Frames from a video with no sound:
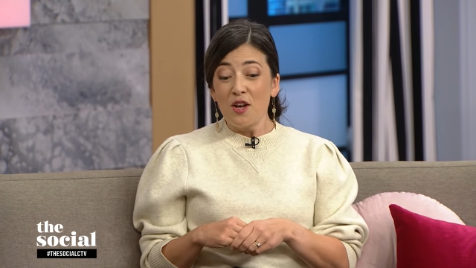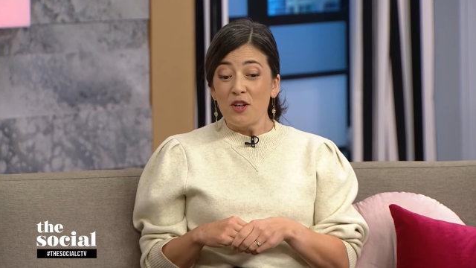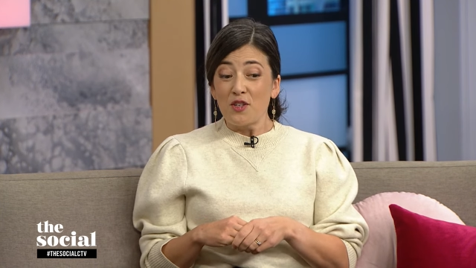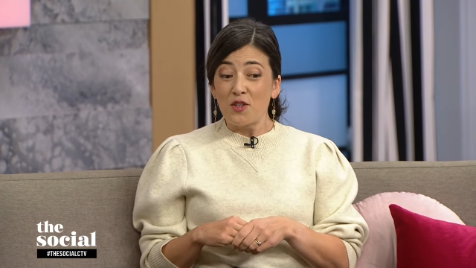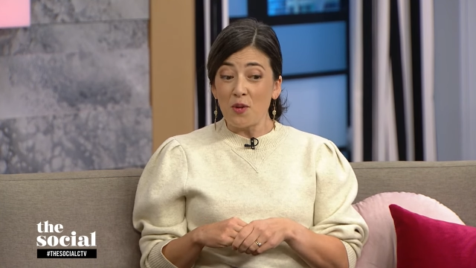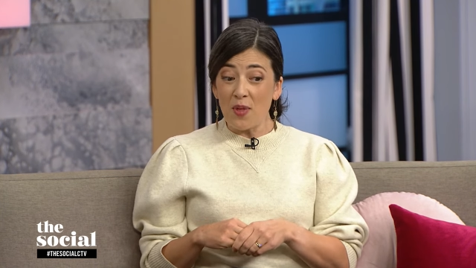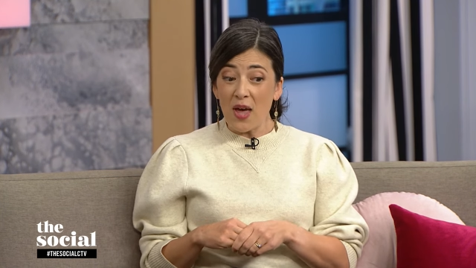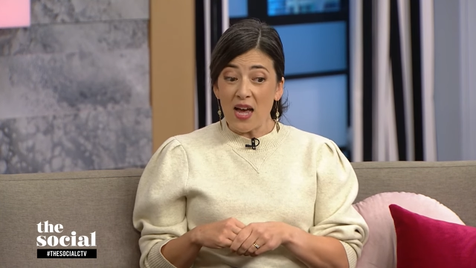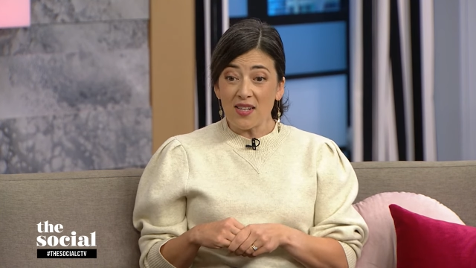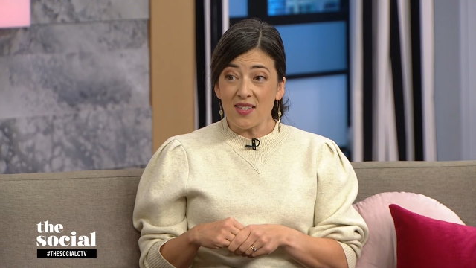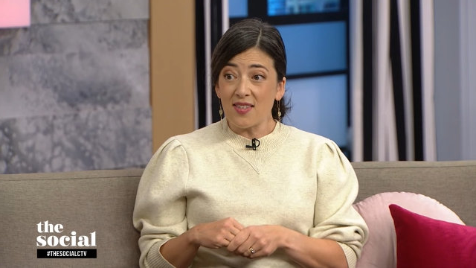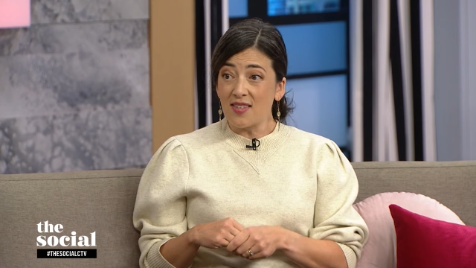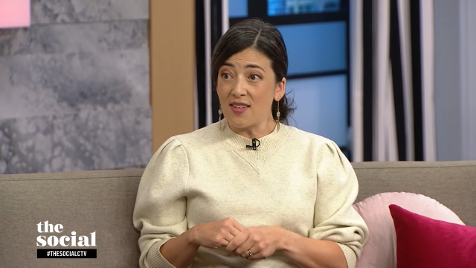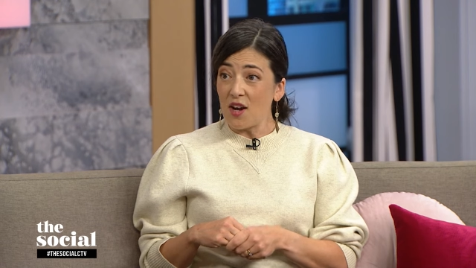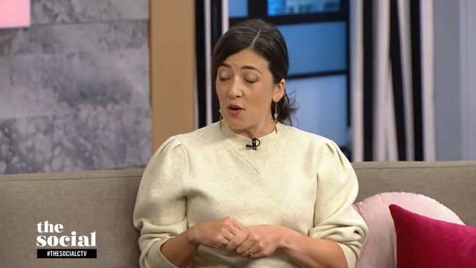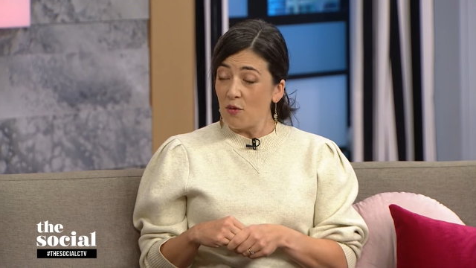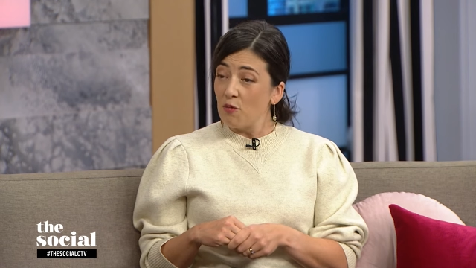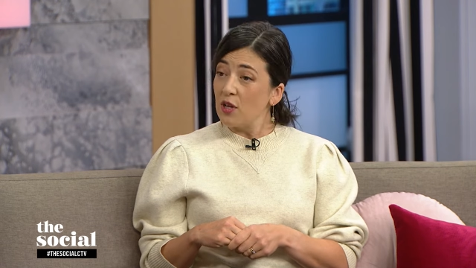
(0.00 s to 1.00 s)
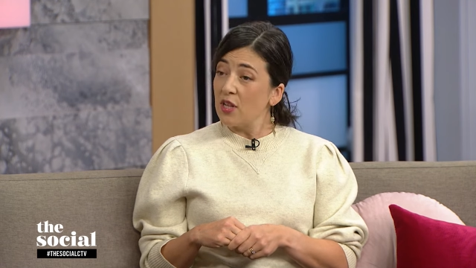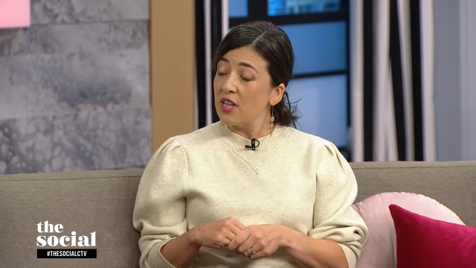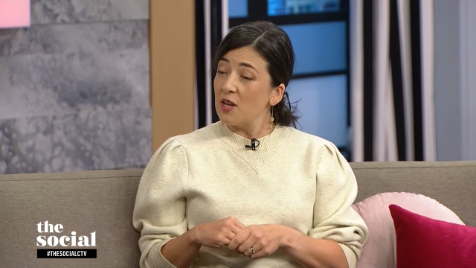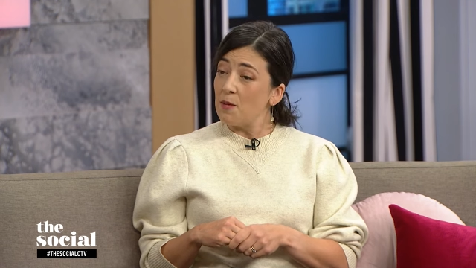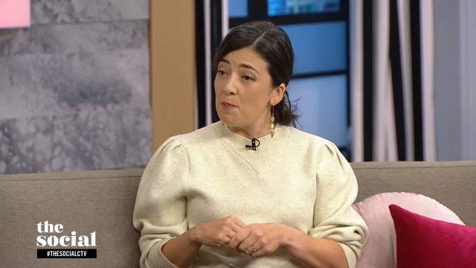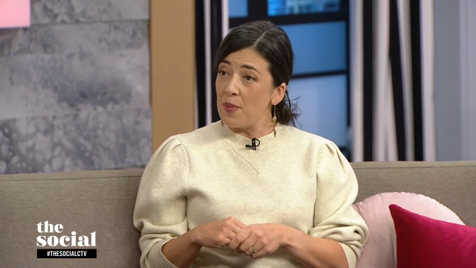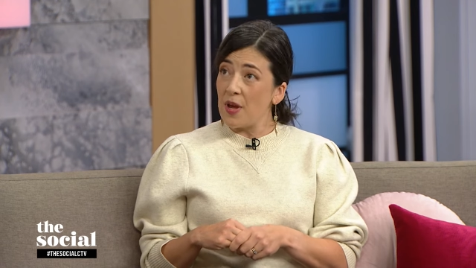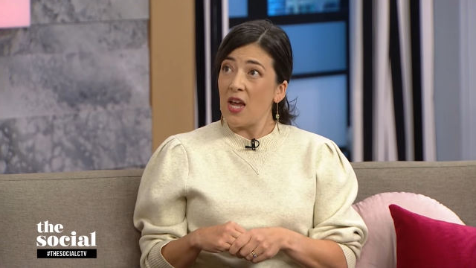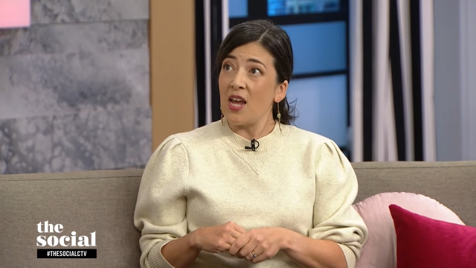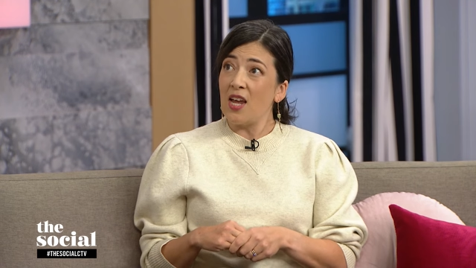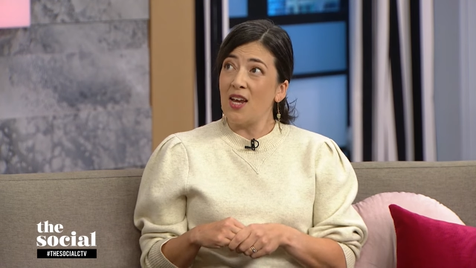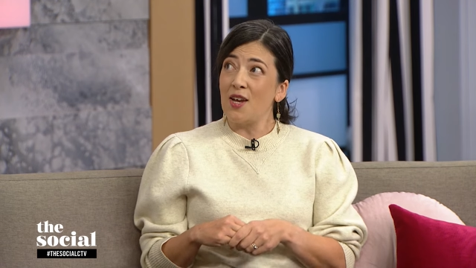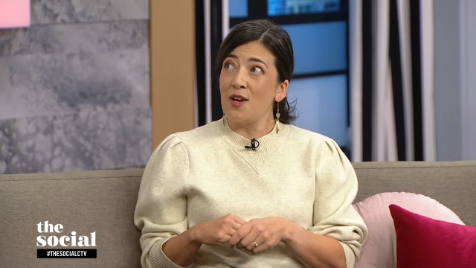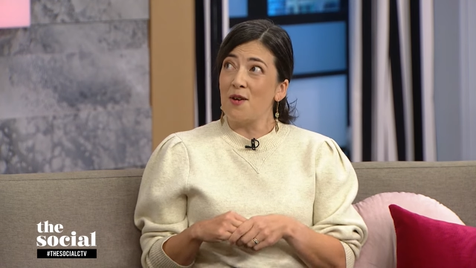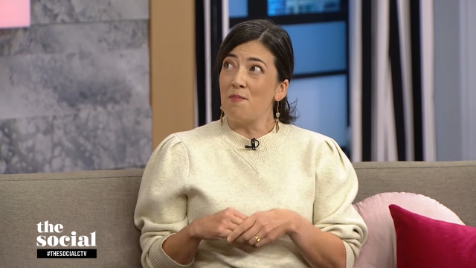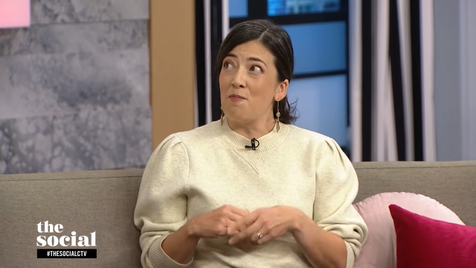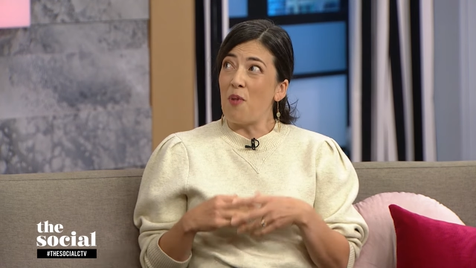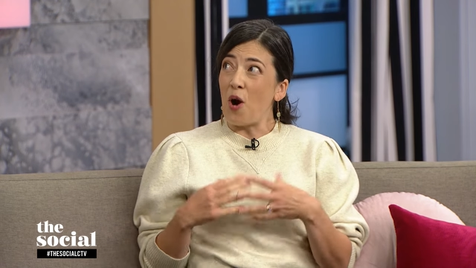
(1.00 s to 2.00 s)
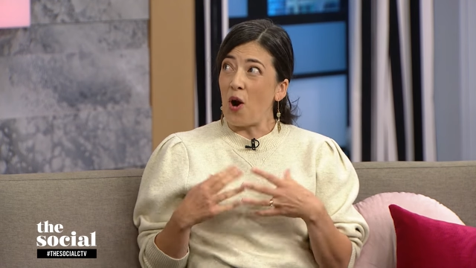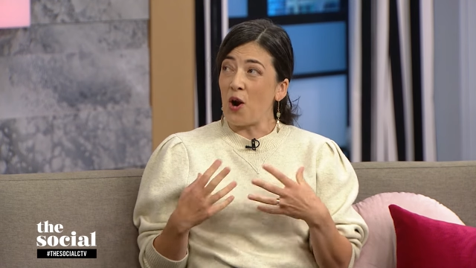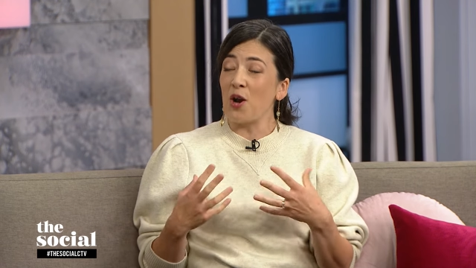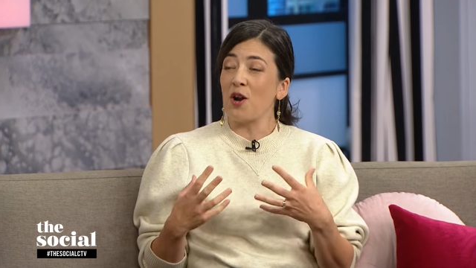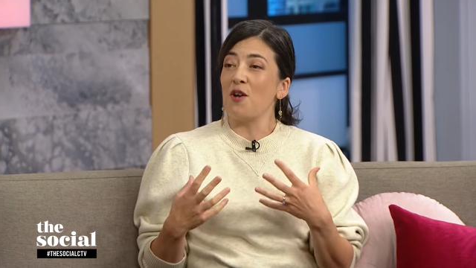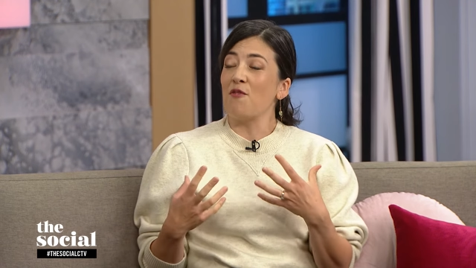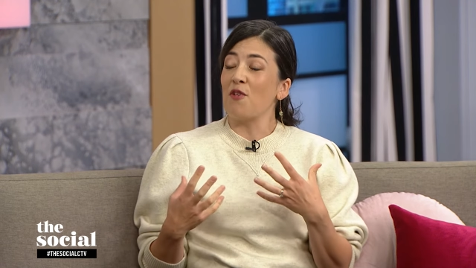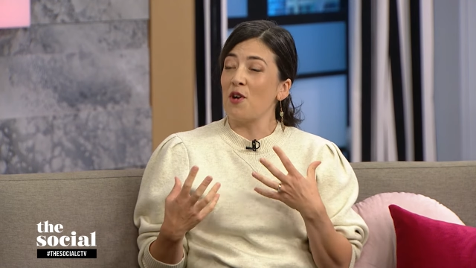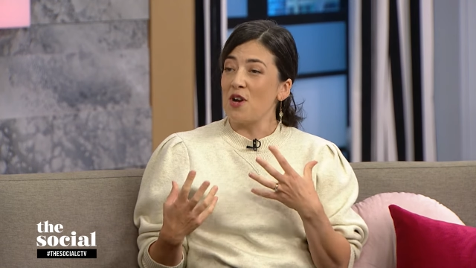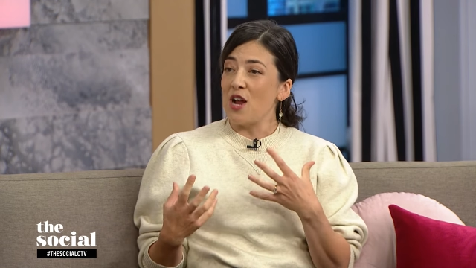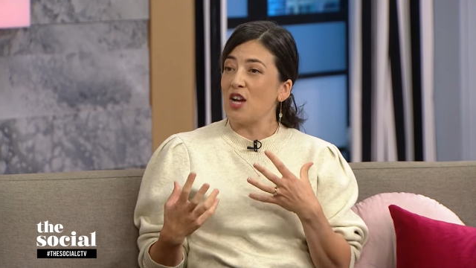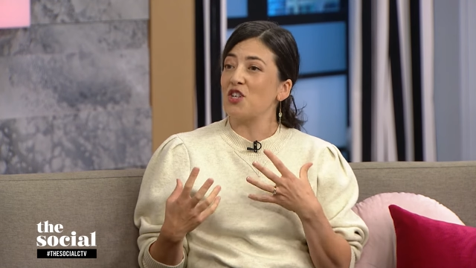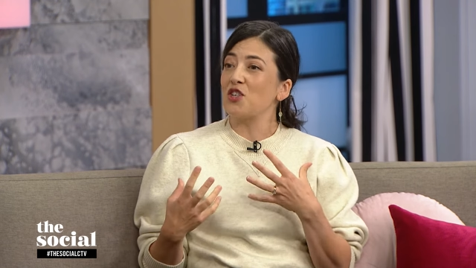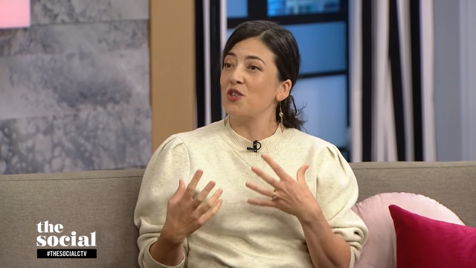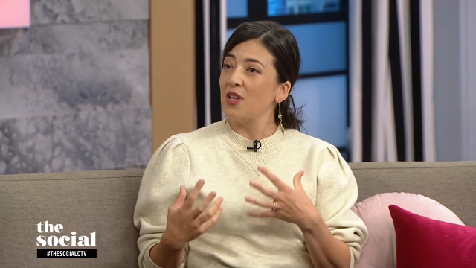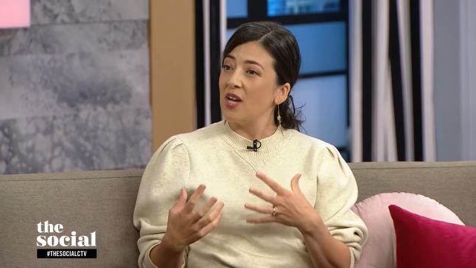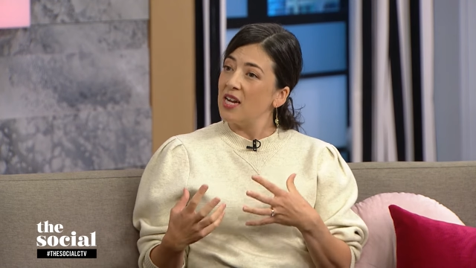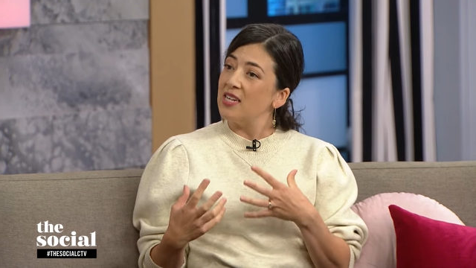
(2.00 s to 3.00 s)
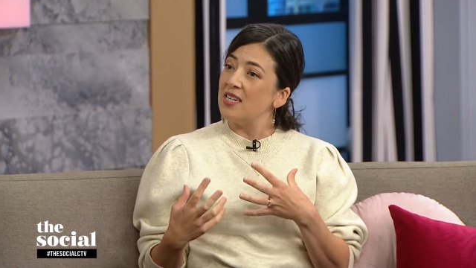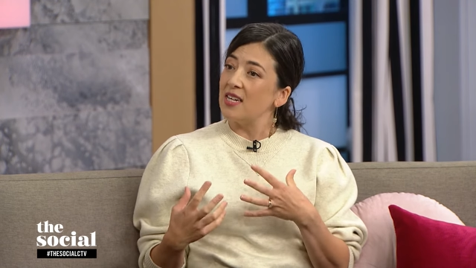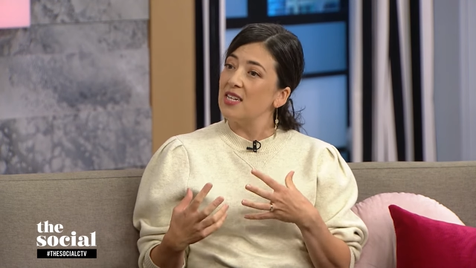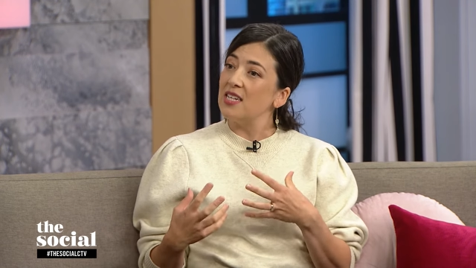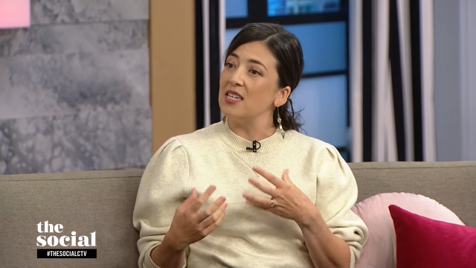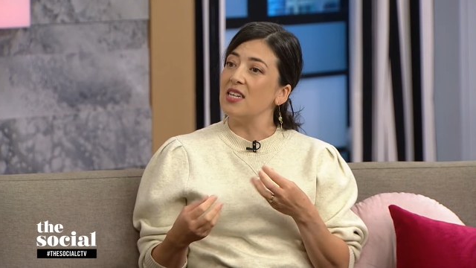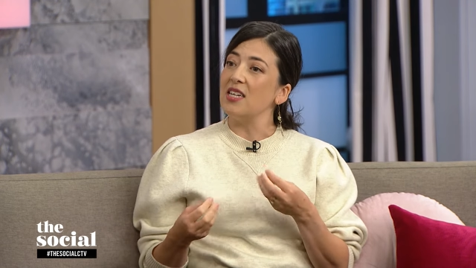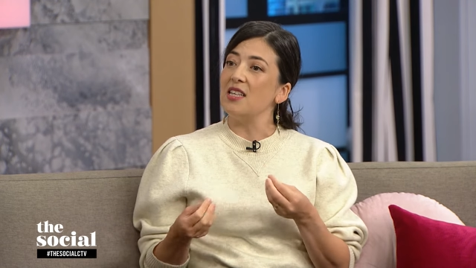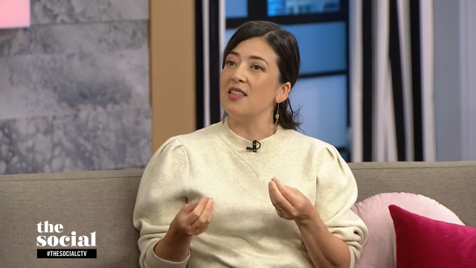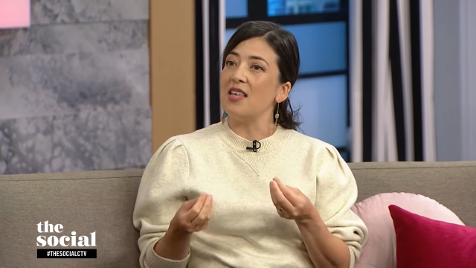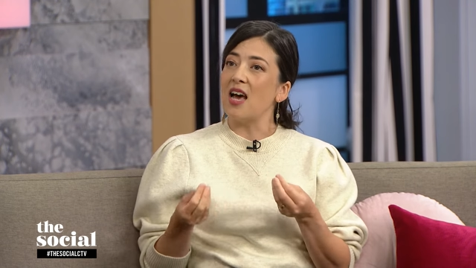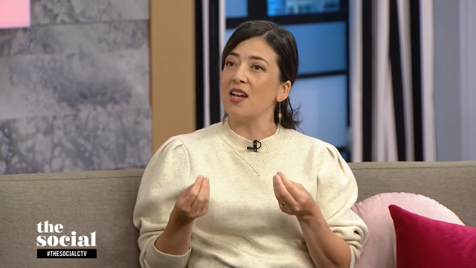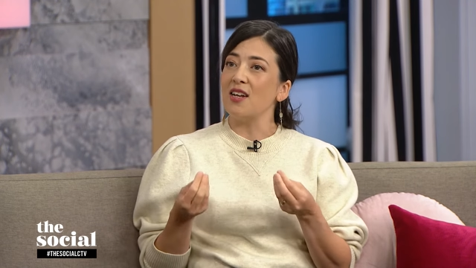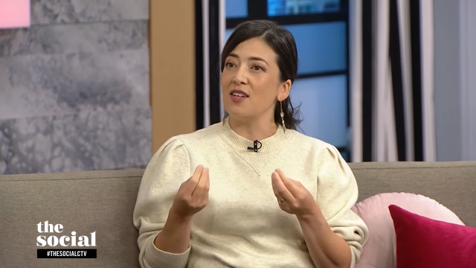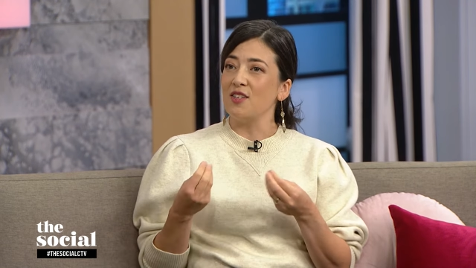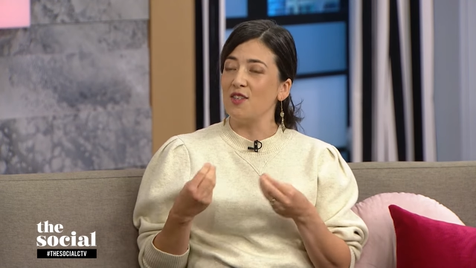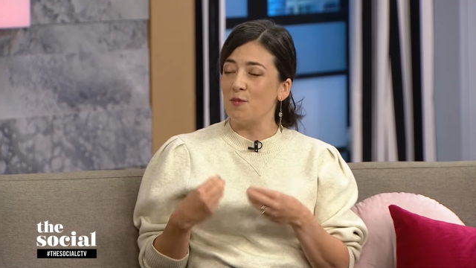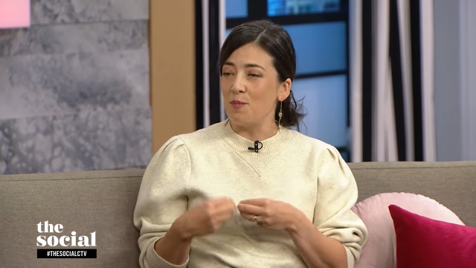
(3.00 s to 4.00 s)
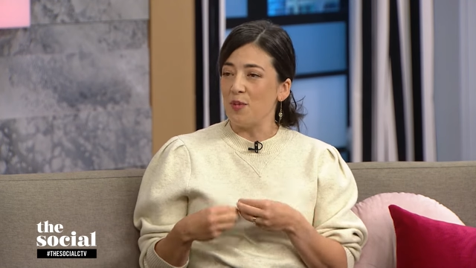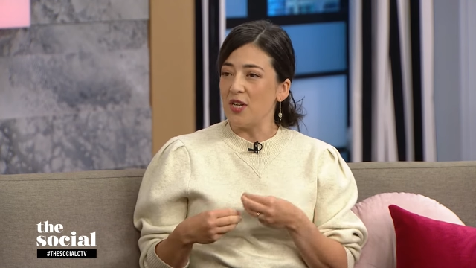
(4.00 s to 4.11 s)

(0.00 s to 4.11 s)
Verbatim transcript: So that's a really big part of our national identity that is